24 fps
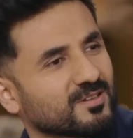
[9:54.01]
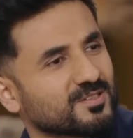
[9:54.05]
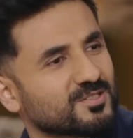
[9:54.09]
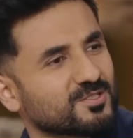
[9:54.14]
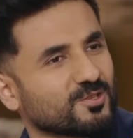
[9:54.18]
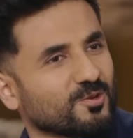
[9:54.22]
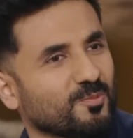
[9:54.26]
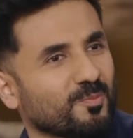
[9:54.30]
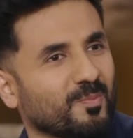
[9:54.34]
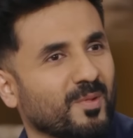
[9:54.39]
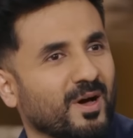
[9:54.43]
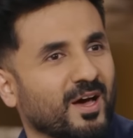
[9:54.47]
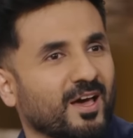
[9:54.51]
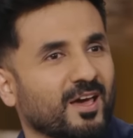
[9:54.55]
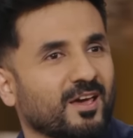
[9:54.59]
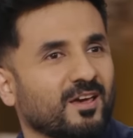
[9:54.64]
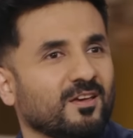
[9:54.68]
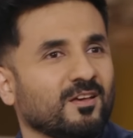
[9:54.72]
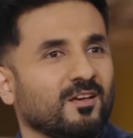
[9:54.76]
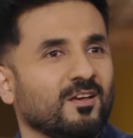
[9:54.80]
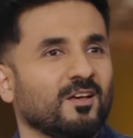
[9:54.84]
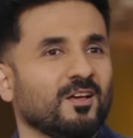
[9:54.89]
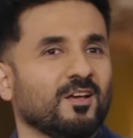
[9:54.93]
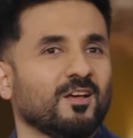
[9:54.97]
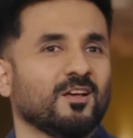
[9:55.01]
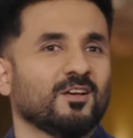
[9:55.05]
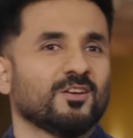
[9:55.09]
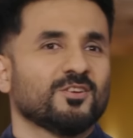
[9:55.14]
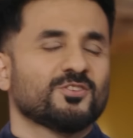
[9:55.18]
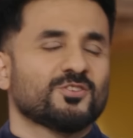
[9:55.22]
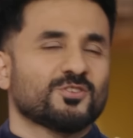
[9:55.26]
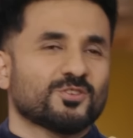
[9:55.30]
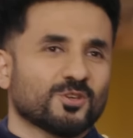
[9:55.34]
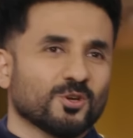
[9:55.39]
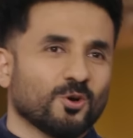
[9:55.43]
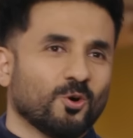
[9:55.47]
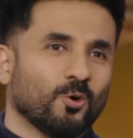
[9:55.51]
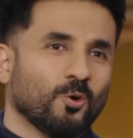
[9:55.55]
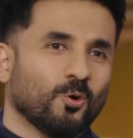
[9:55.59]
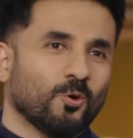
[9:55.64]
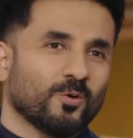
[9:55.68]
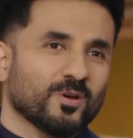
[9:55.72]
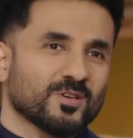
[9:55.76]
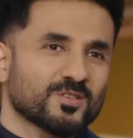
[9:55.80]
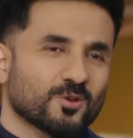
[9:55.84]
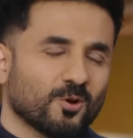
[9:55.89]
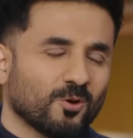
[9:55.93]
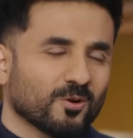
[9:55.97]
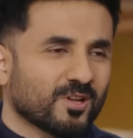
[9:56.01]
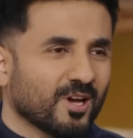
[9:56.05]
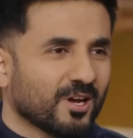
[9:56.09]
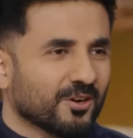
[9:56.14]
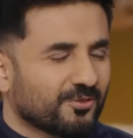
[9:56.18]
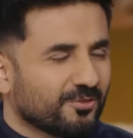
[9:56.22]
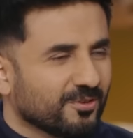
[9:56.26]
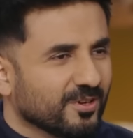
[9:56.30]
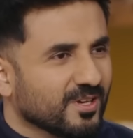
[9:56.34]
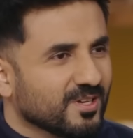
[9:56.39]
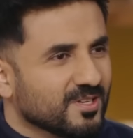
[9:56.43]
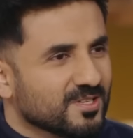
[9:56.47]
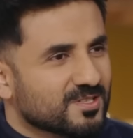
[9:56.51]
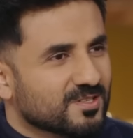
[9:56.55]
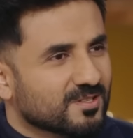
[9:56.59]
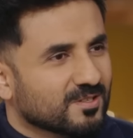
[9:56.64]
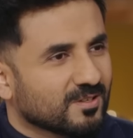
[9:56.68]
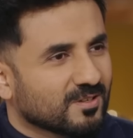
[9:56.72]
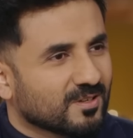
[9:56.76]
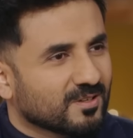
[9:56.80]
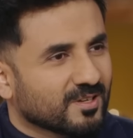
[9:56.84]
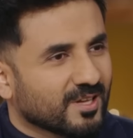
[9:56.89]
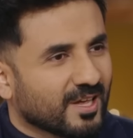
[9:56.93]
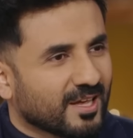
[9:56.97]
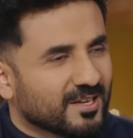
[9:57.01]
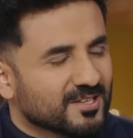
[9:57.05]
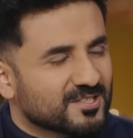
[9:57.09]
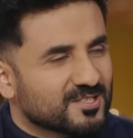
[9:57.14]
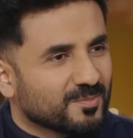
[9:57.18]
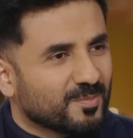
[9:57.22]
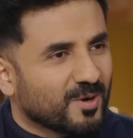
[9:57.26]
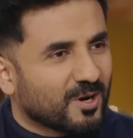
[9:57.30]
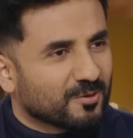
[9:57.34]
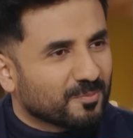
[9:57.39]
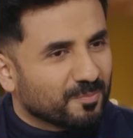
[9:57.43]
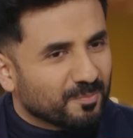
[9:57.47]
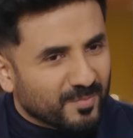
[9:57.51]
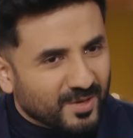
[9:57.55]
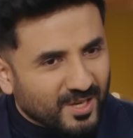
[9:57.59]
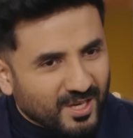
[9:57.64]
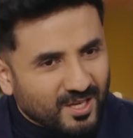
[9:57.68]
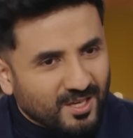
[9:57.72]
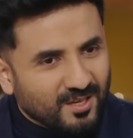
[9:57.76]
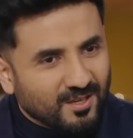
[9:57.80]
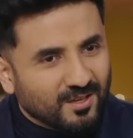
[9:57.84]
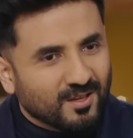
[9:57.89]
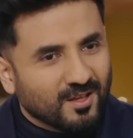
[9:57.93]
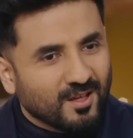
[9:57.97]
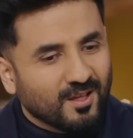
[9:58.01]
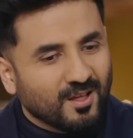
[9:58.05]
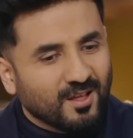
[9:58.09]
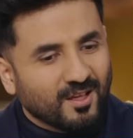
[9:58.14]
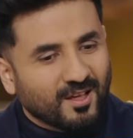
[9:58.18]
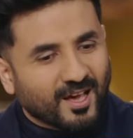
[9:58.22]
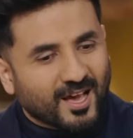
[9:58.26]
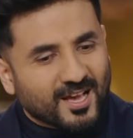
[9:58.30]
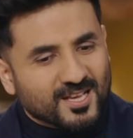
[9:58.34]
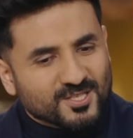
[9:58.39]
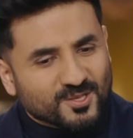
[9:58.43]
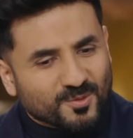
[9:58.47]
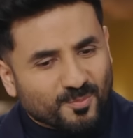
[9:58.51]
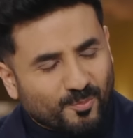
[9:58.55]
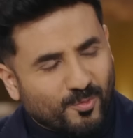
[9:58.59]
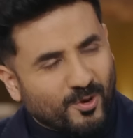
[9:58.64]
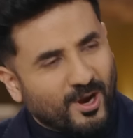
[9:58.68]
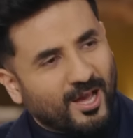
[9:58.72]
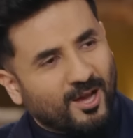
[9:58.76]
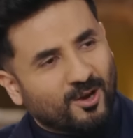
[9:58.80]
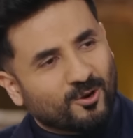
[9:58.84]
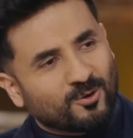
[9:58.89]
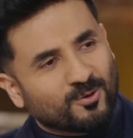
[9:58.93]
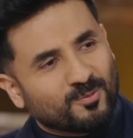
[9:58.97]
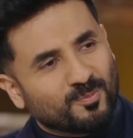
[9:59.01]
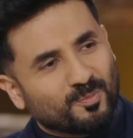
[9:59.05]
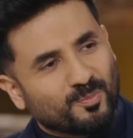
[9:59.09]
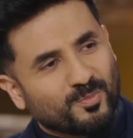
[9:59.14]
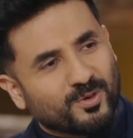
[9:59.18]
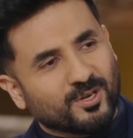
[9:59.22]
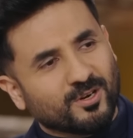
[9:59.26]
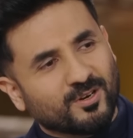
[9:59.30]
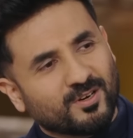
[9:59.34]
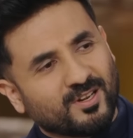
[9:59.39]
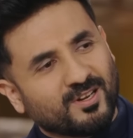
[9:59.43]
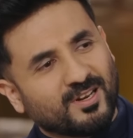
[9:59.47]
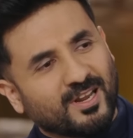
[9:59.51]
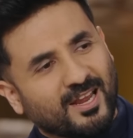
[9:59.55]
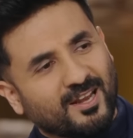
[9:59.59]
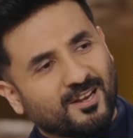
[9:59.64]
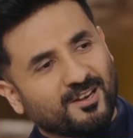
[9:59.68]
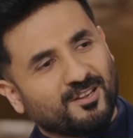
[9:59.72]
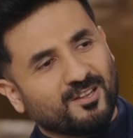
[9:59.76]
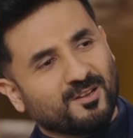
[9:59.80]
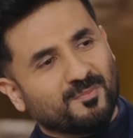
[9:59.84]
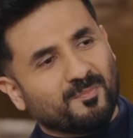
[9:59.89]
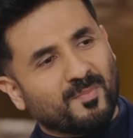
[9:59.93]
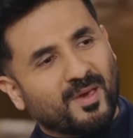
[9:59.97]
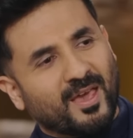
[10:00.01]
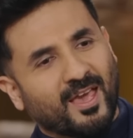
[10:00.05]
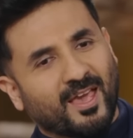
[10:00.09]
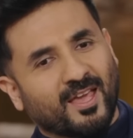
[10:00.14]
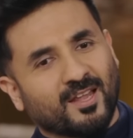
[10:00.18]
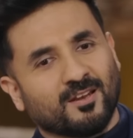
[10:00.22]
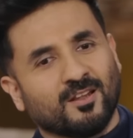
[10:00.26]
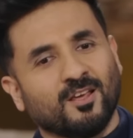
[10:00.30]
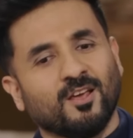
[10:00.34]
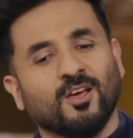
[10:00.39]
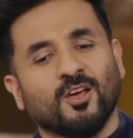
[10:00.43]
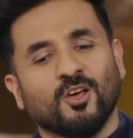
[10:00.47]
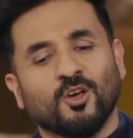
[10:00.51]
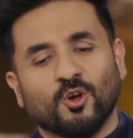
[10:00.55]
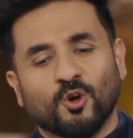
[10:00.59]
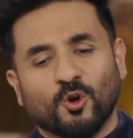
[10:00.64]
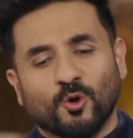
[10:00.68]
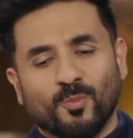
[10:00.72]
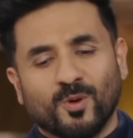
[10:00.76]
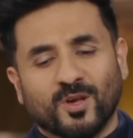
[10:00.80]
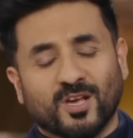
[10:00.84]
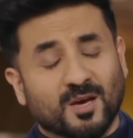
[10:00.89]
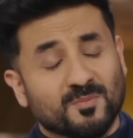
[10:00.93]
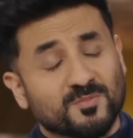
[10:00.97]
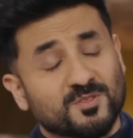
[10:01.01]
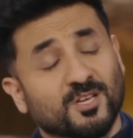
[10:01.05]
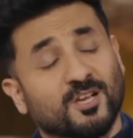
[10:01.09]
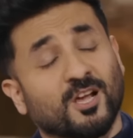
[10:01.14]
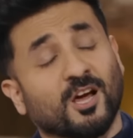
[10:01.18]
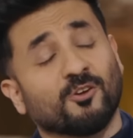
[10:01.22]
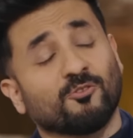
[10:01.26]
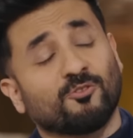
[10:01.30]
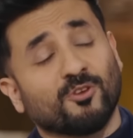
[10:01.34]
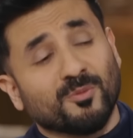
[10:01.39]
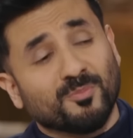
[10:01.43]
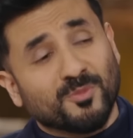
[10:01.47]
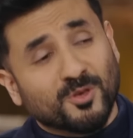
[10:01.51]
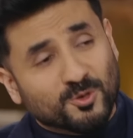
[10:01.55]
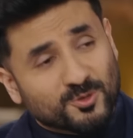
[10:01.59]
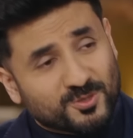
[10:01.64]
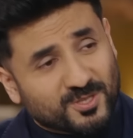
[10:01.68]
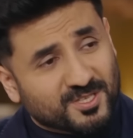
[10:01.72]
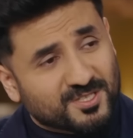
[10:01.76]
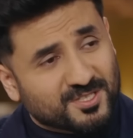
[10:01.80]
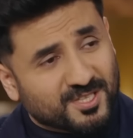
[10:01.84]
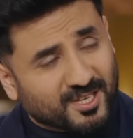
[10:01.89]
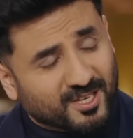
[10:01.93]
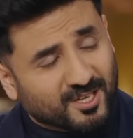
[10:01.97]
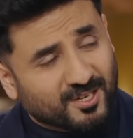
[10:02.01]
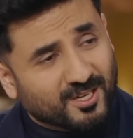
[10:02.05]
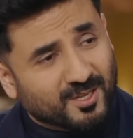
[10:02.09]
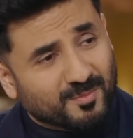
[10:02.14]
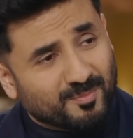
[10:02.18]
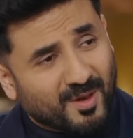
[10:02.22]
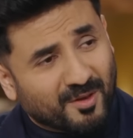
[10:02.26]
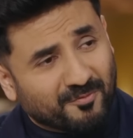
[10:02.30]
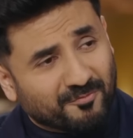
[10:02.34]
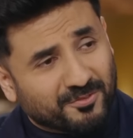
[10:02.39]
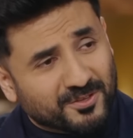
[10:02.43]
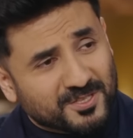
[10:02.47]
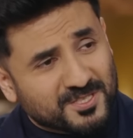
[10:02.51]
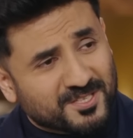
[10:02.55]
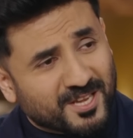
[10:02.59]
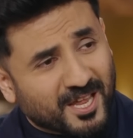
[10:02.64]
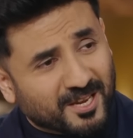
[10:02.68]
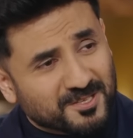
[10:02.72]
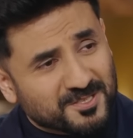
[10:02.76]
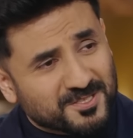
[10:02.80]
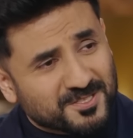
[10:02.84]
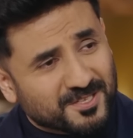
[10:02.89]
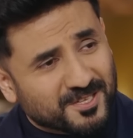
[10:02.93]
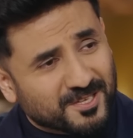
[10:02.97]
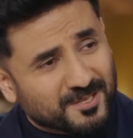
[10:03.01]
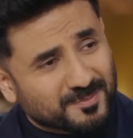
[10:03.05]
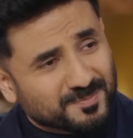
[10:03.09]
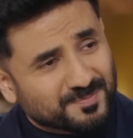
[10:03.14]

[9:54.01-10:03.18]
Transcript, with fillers: So my show is called Country Eastern, and it's about me as a brown bearded Indian man who becomes a country music singer in Memphis, Tennessee.